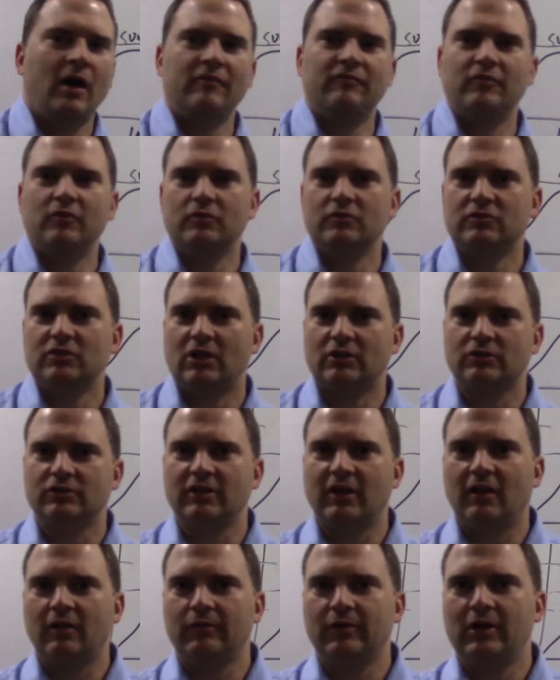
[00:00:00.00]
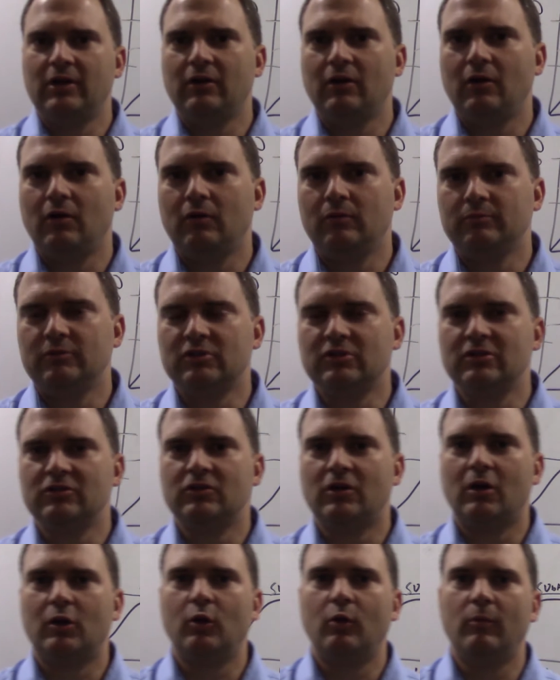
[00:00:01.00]
Hi folks, Dr. Talorico. I'm just going
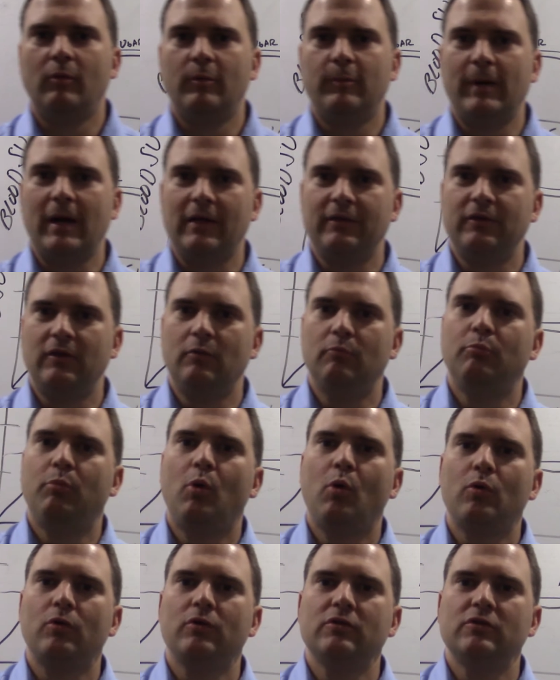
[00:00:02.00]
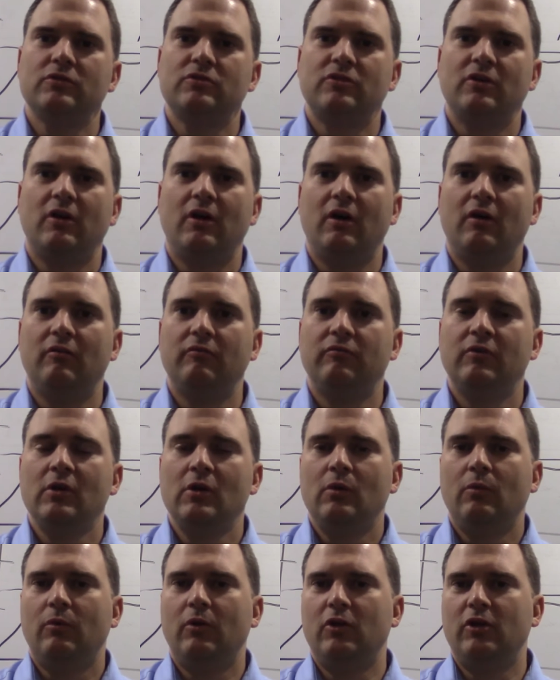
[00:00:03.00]
to talk a little bit about the importance of
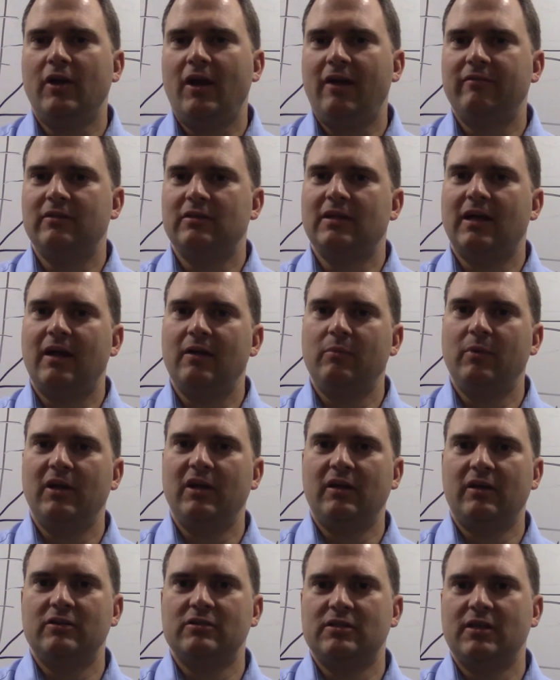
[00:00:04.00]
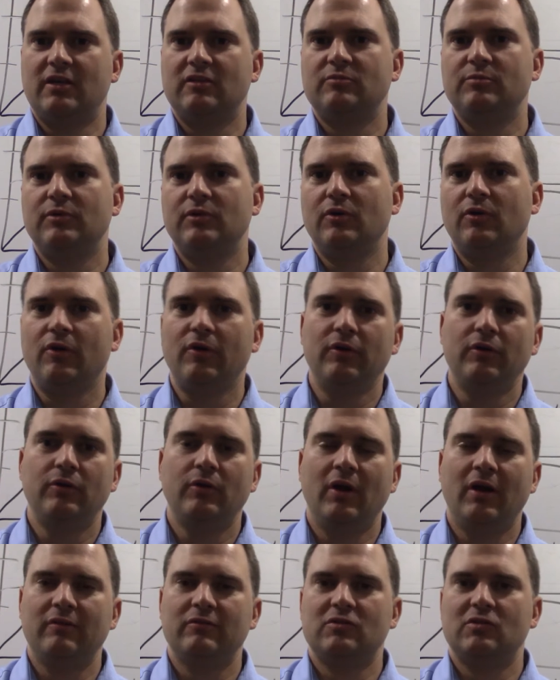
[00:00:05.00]
when you have a diabetic assessment or
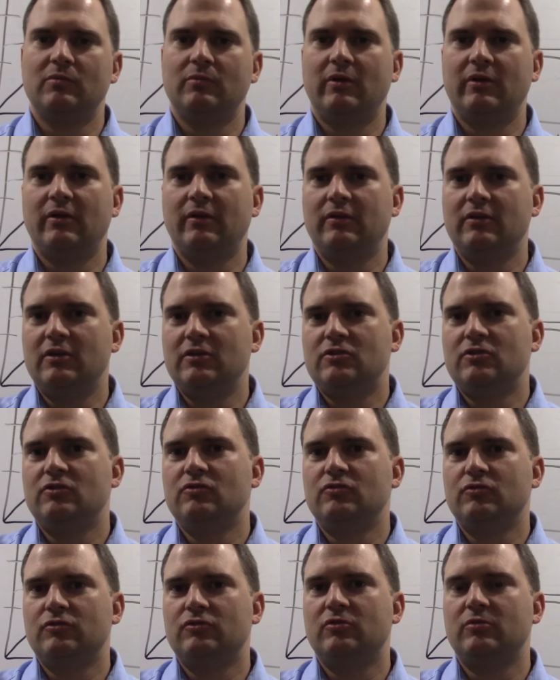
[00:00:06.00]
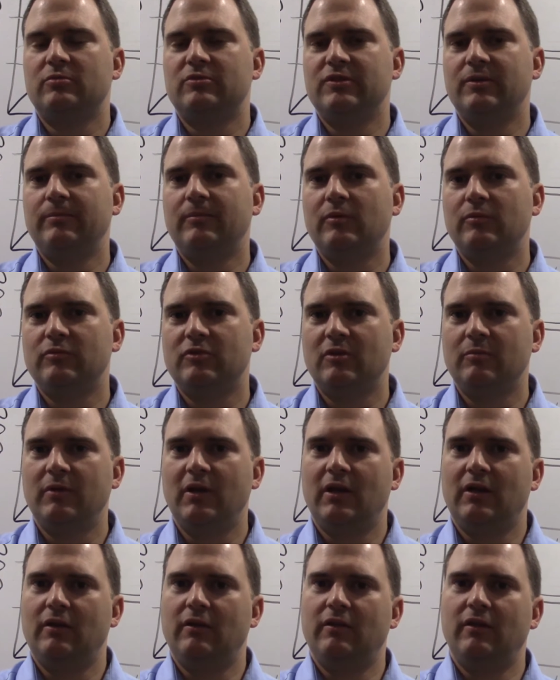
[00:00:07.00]
you have some conditions or some symptoms that
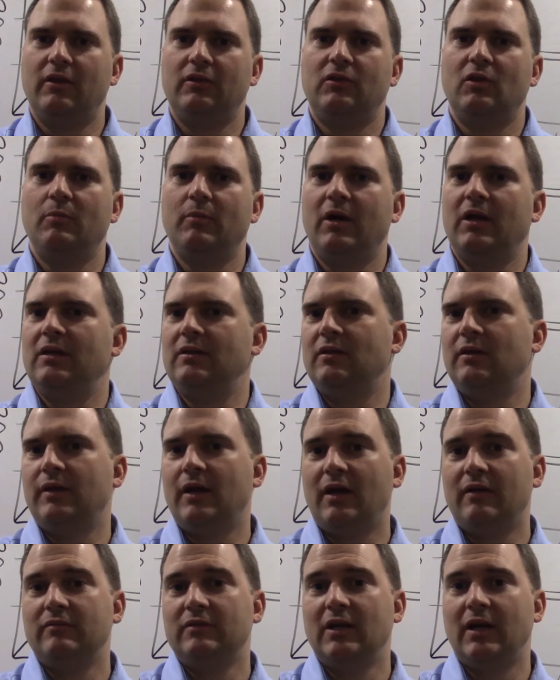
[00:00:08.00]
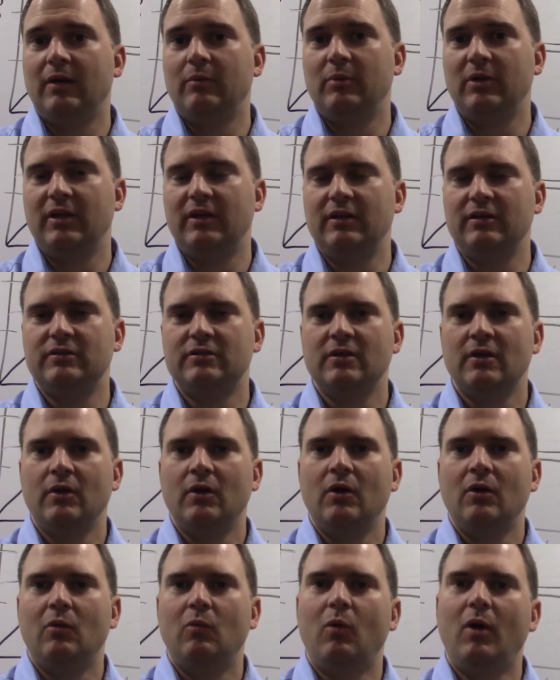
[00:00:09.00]
make you think you might have diabetes,
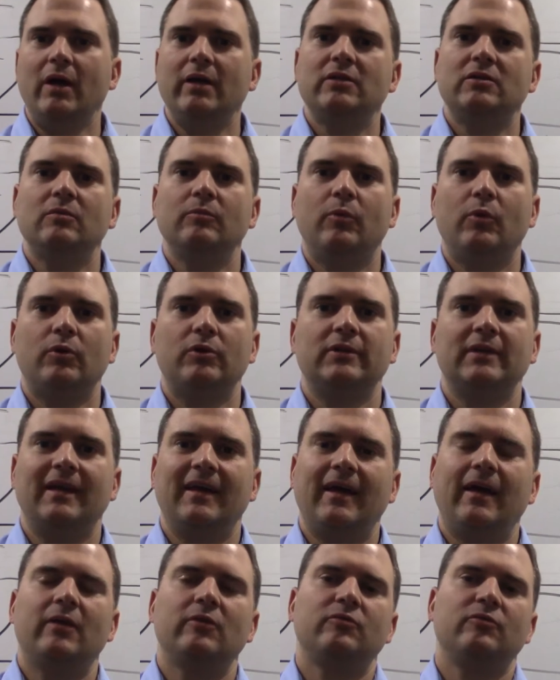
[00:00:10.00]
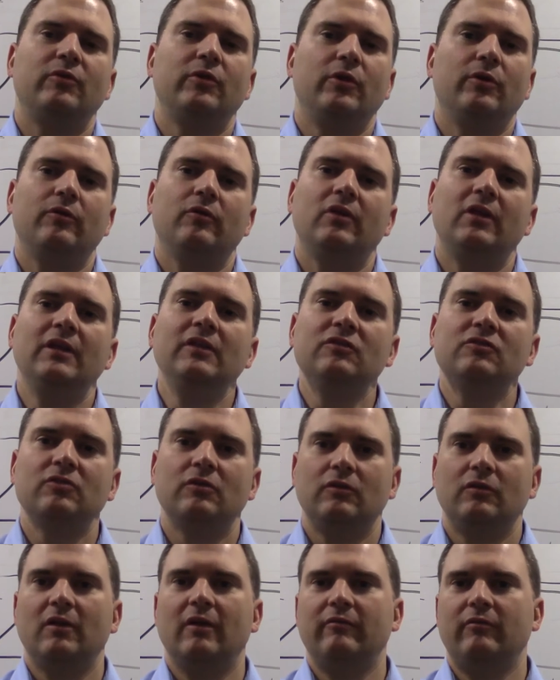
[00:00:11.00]
why it's important to ask for your
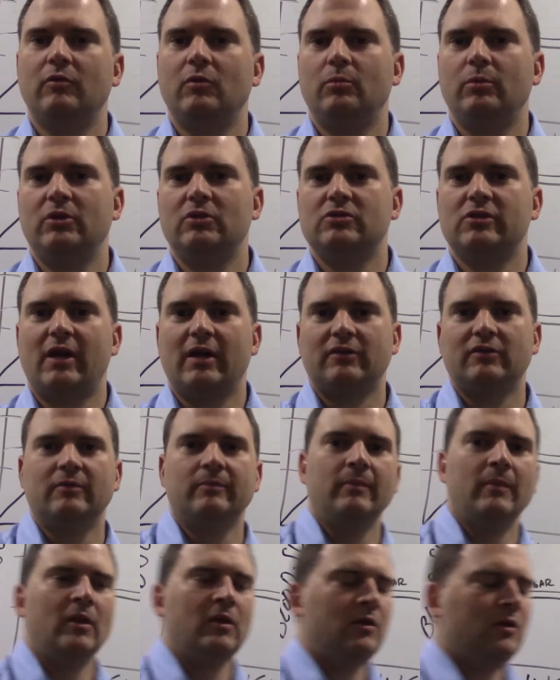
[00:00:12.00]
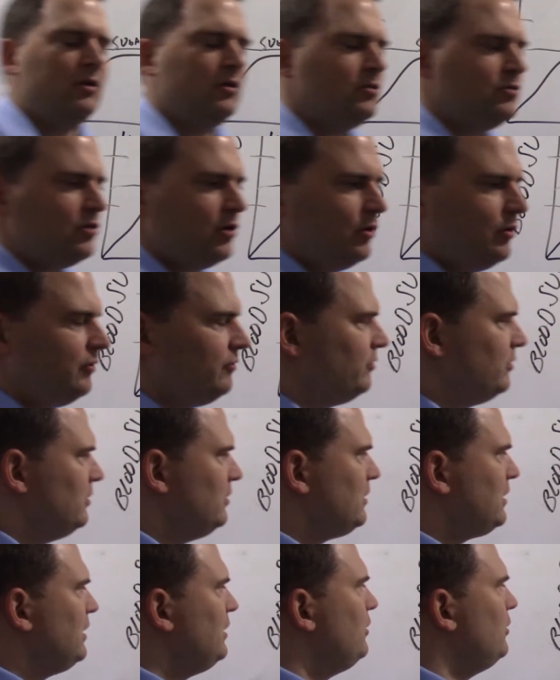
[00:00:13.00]
insulin level to be checked. So if we
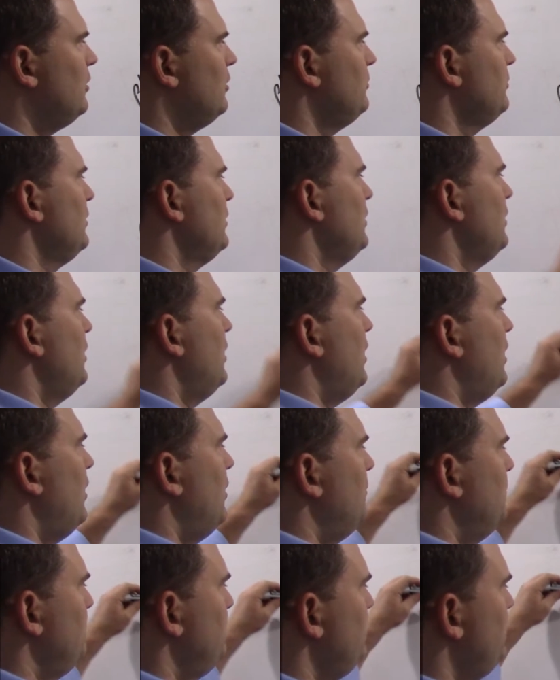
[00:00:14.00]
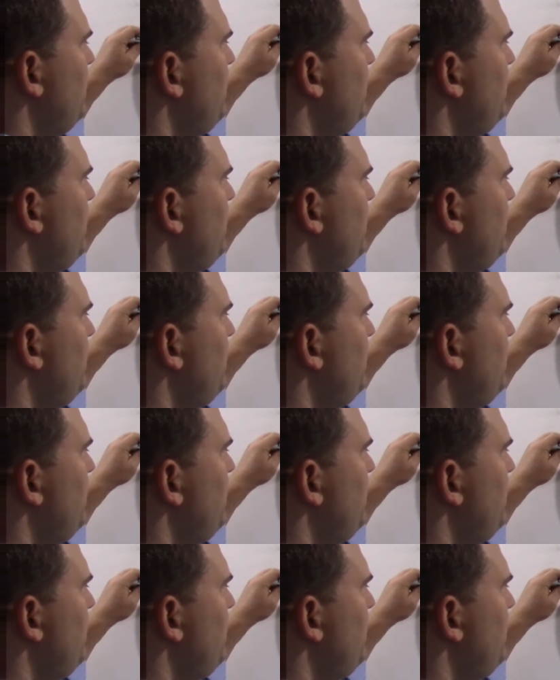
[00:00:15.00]
look here, um,